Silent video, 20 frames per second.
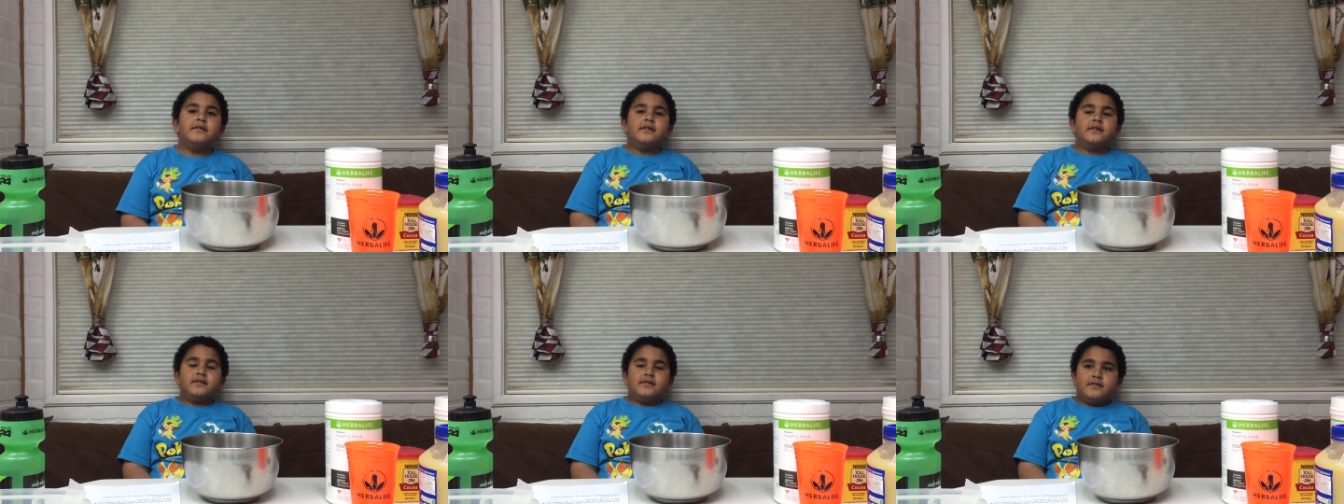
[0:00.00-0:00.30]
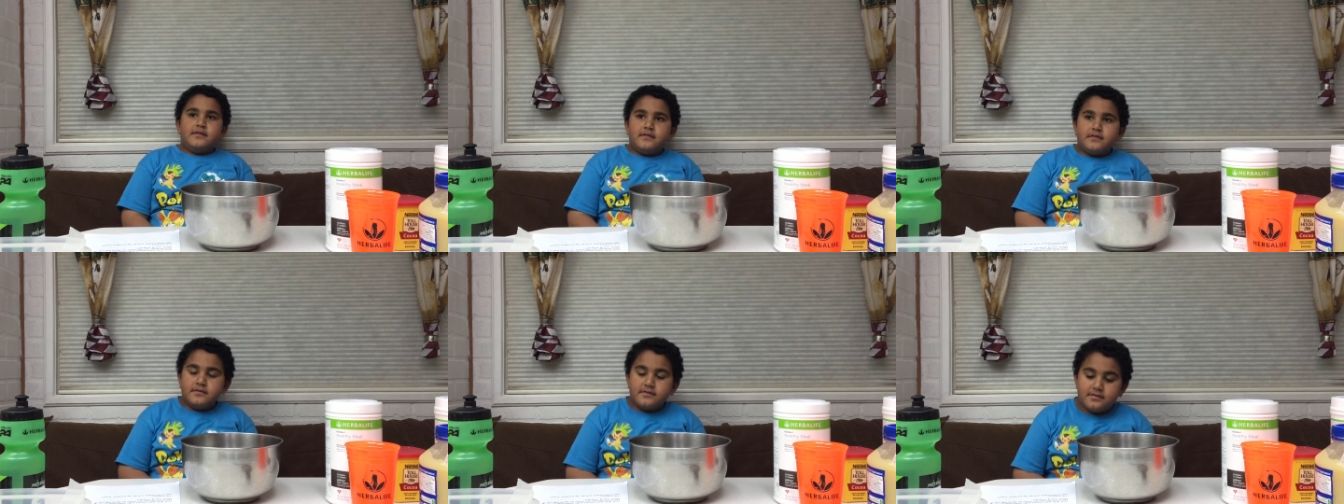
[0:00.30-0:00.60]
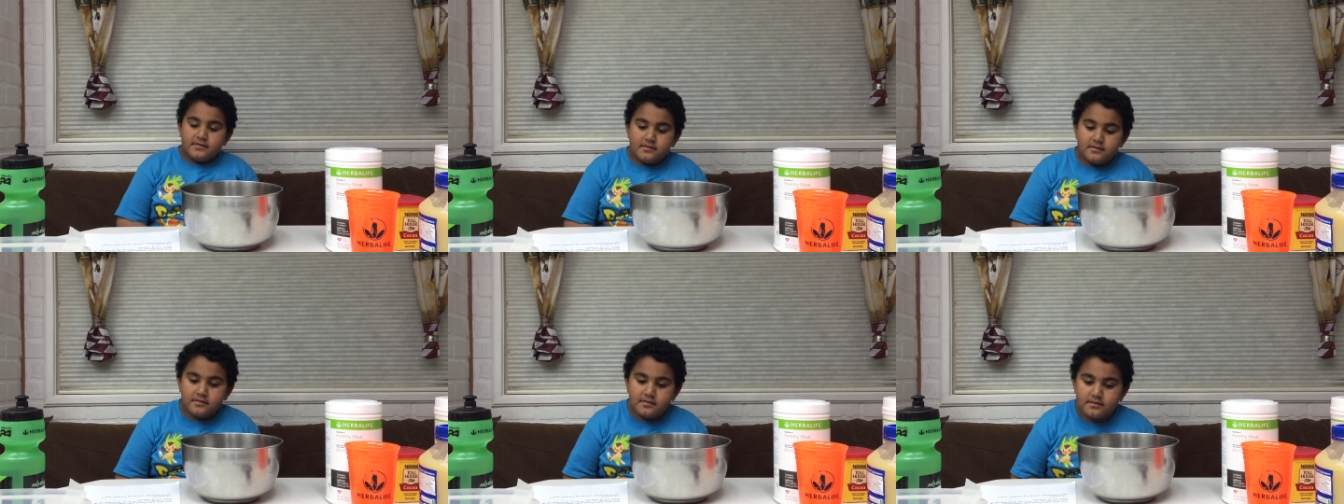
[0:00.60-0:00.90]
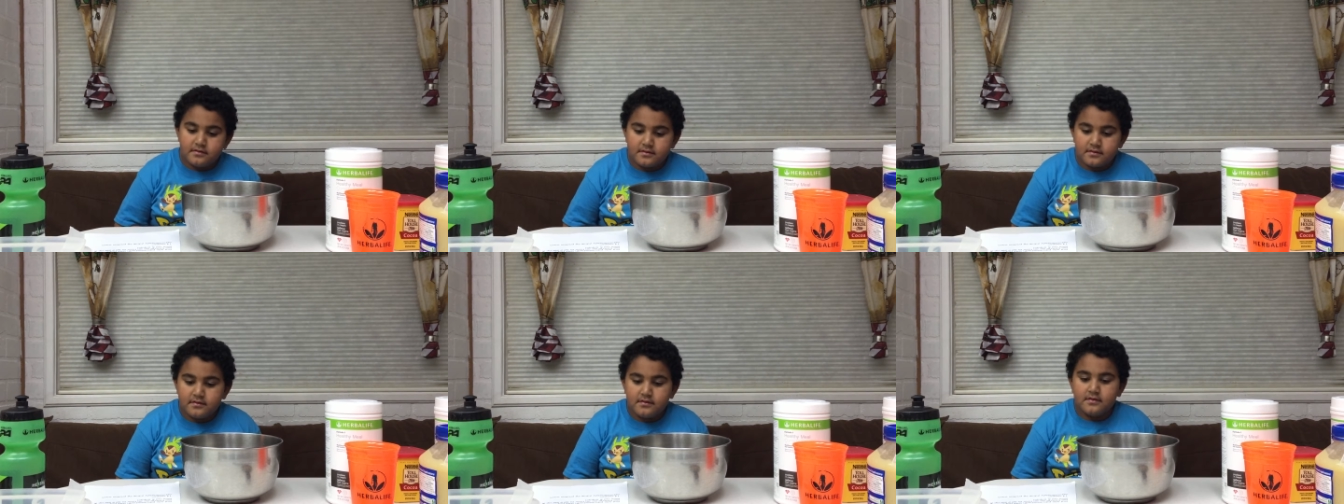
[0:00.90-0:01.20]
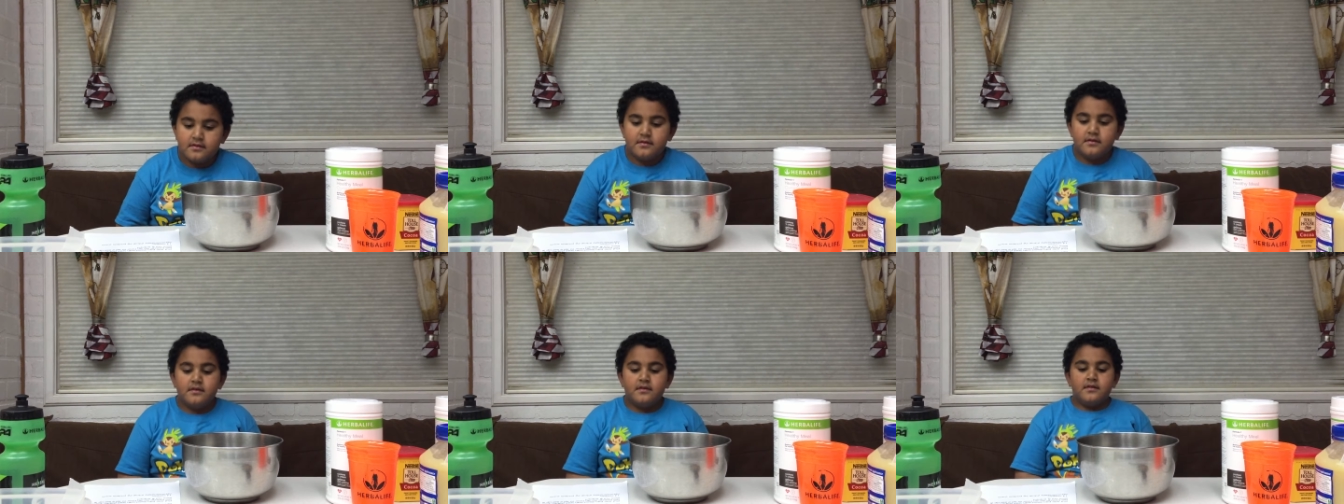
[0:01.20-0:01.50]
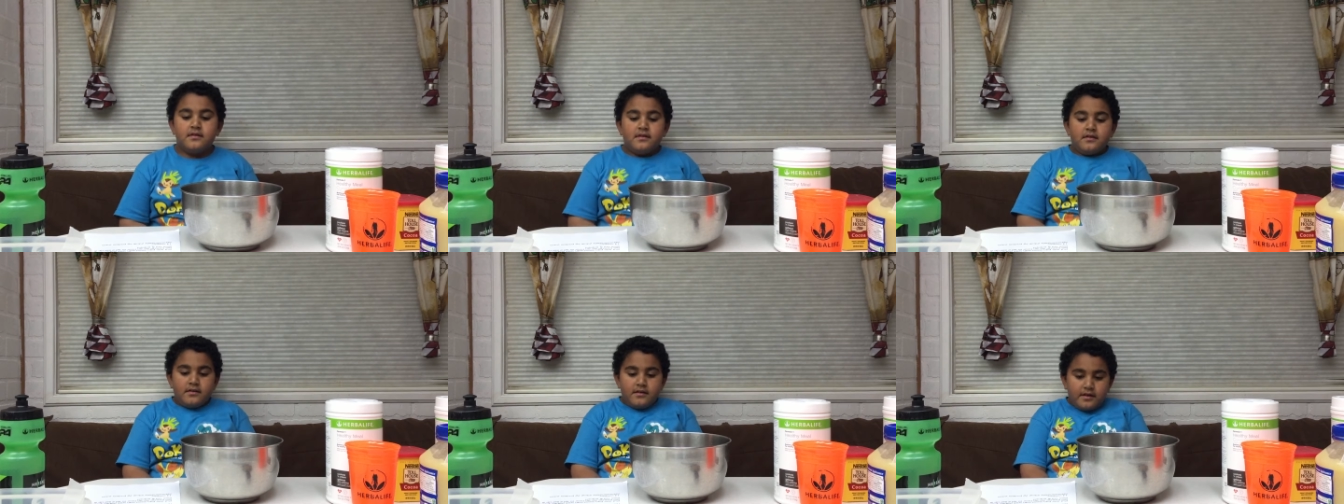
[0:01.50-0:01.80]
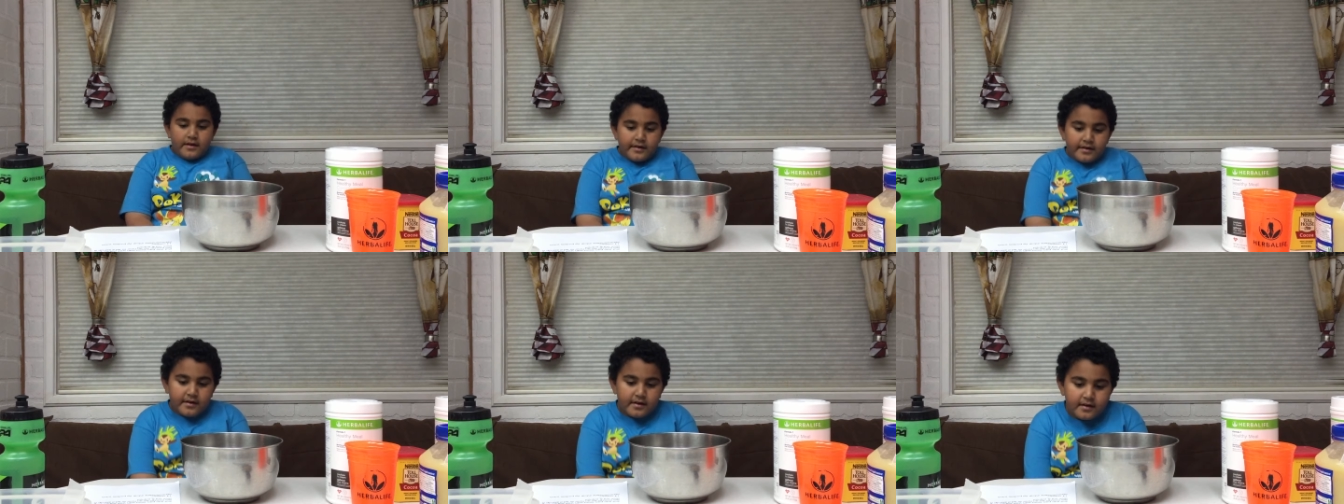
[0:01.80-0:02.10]
Alright, so what's our first
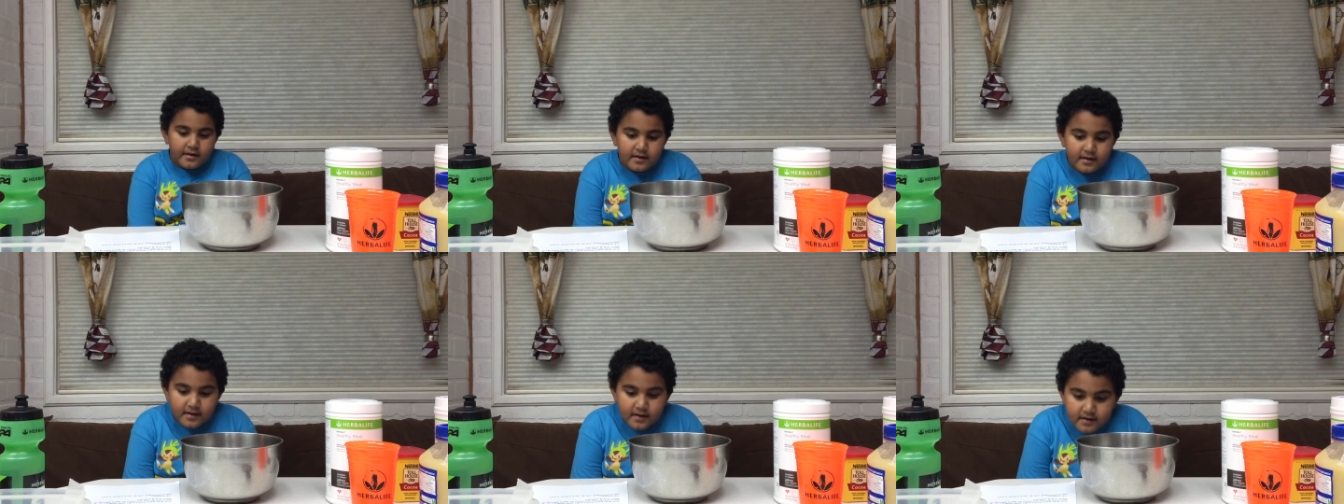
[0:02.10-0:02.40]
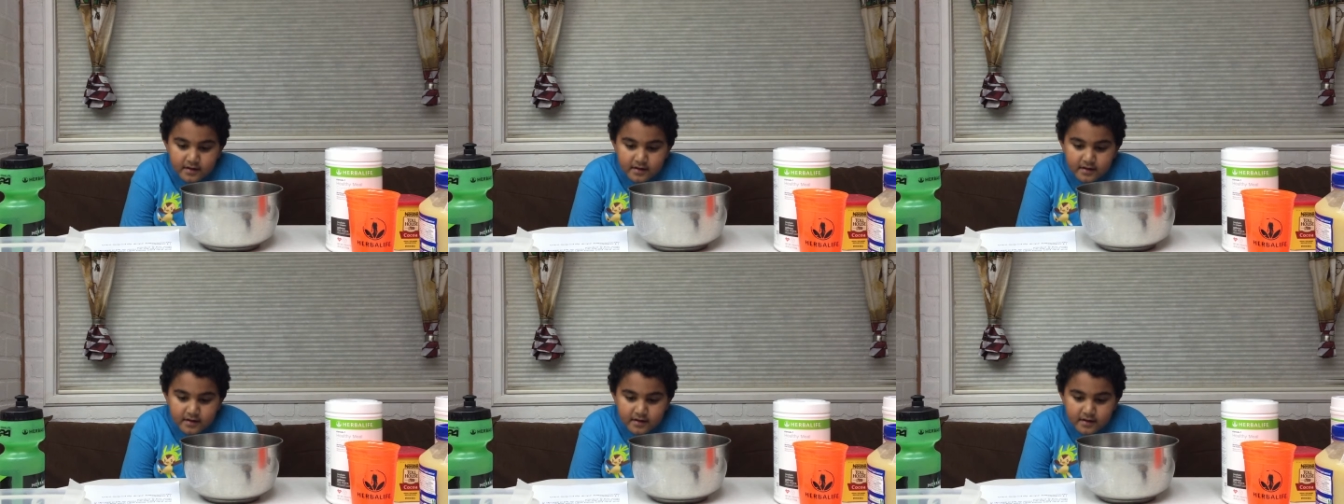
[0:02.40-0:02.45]
ingredient?